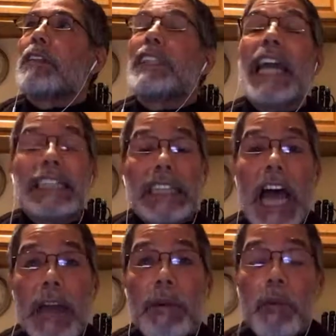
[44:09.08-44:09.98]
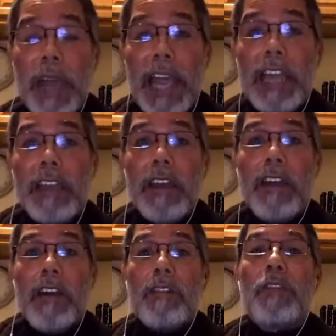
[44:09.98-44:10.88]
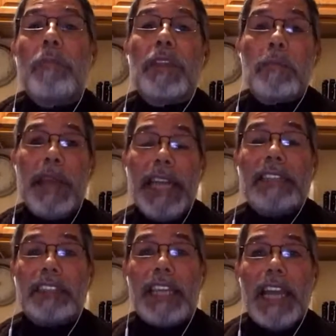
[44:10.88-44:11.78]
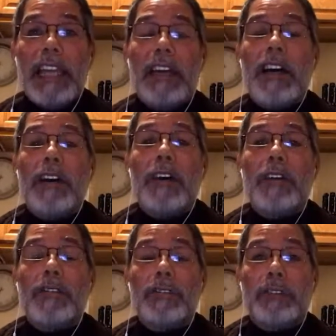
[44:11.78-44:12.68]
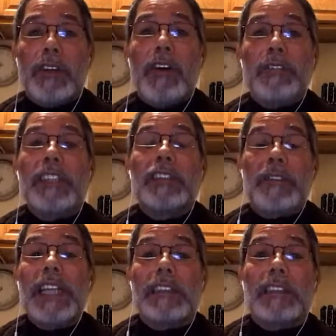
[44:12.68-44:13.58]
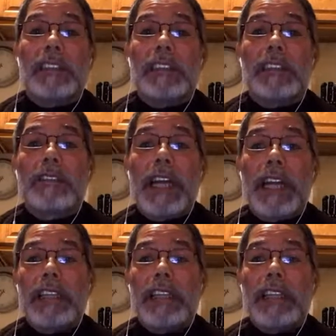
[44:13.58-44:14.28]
take time away from the mainstay of these events, right?